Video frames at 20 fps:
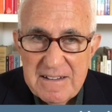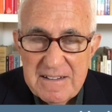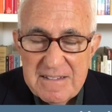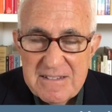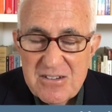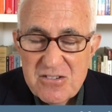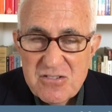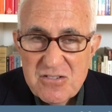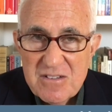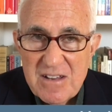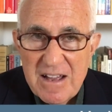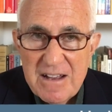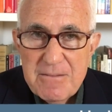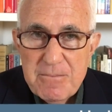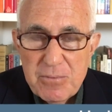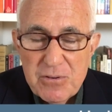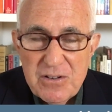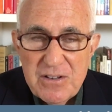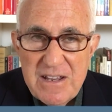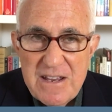just
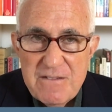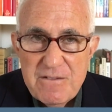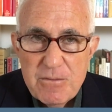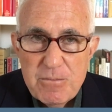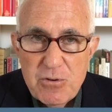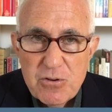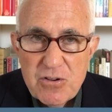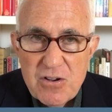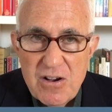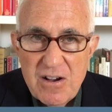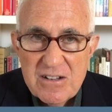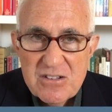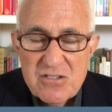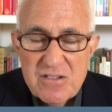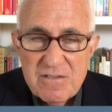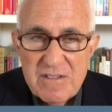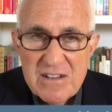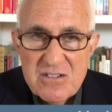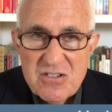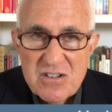unbelievable cost
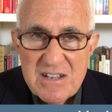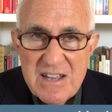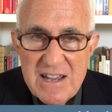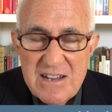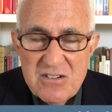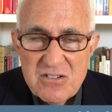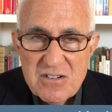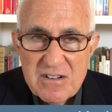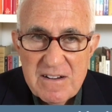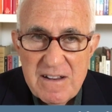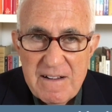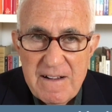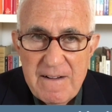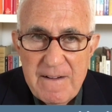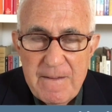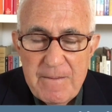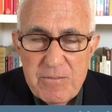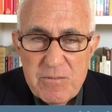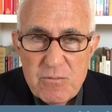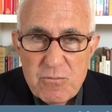of education,
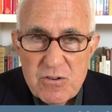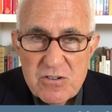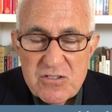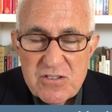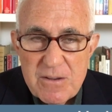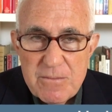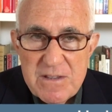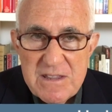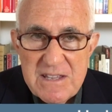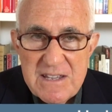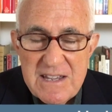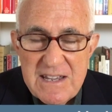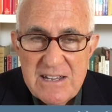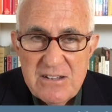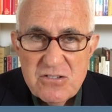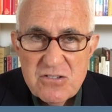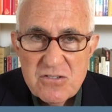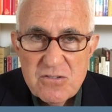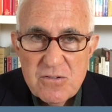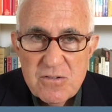where some of the
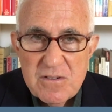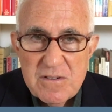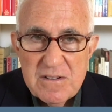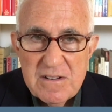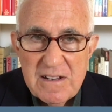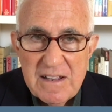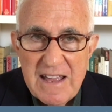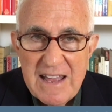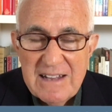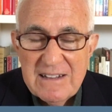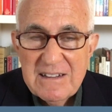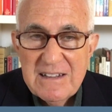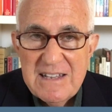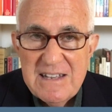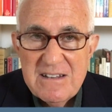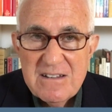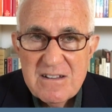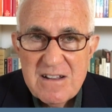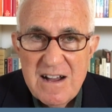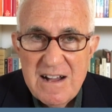Eastern
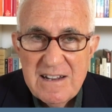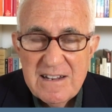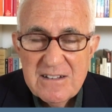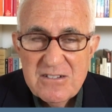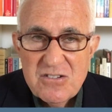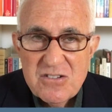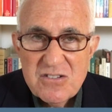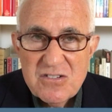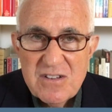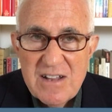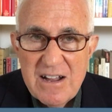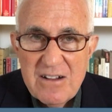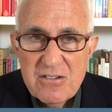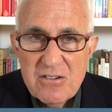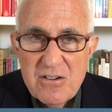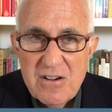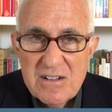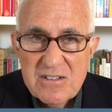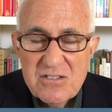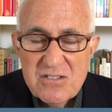elite colleges now
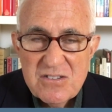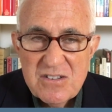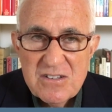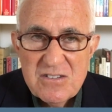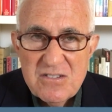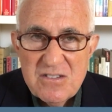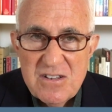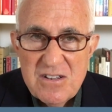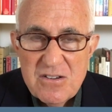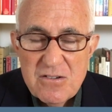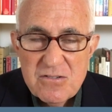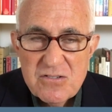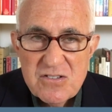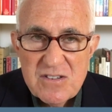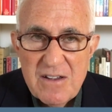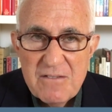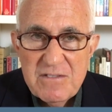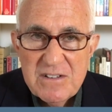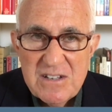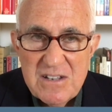cost $60,000 or
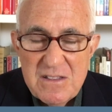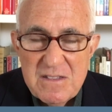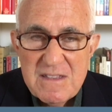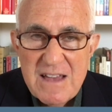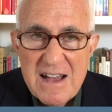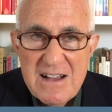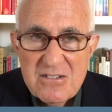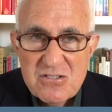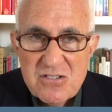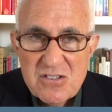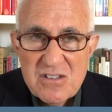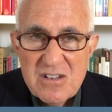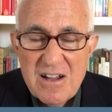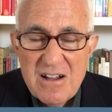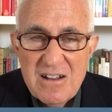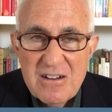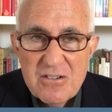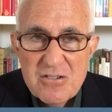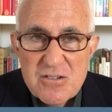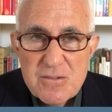
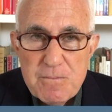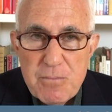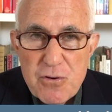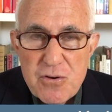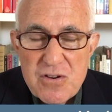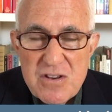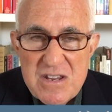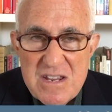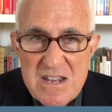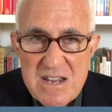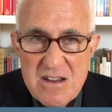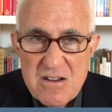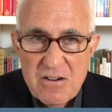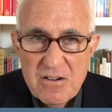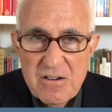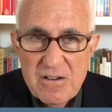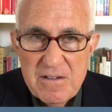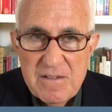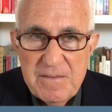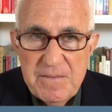$70,000 per year?